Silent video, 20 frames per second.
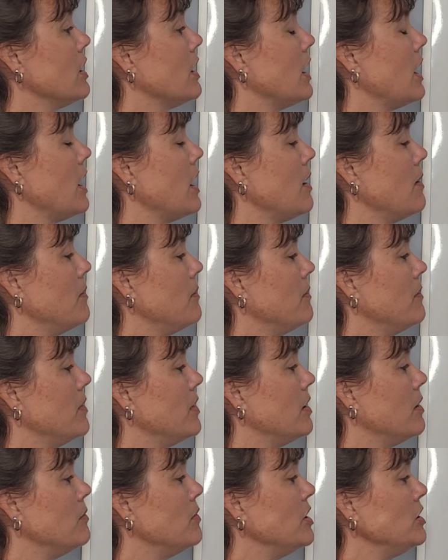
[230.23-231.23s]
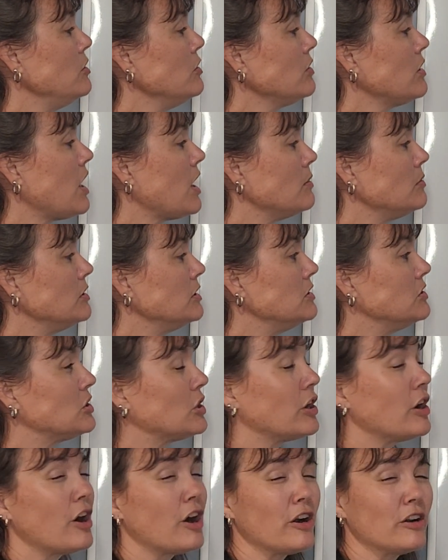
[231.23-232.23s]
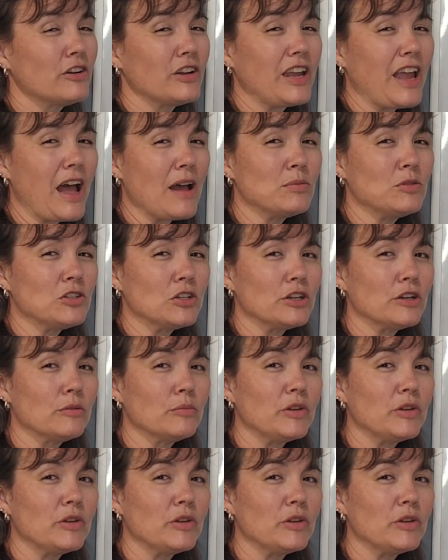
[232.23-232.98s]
Immunoglobulins are hard to capture